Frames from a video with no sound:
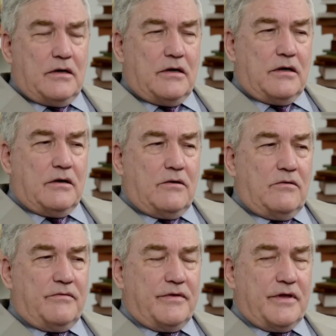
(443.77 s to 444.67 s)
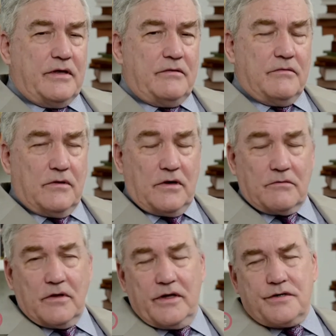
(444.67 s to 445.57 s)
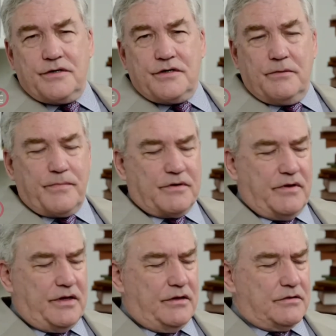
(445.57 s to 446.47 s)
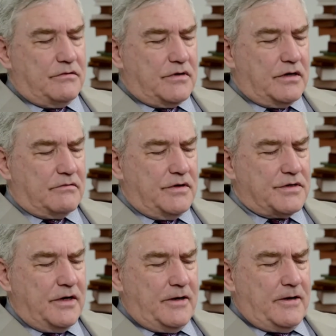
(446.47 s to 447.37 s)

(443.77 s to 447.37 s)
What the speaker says: over the long relationship between the two countries,